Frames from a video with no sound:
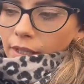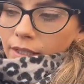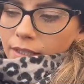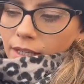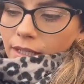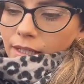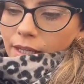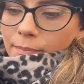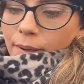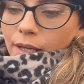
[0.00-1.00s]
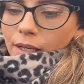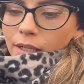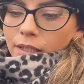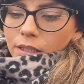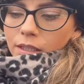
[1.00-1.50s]
is taking back
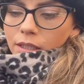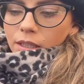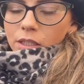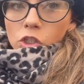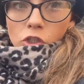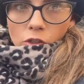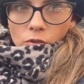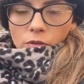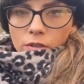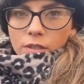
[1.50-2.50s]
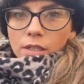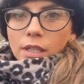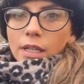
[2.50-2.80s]
these shoots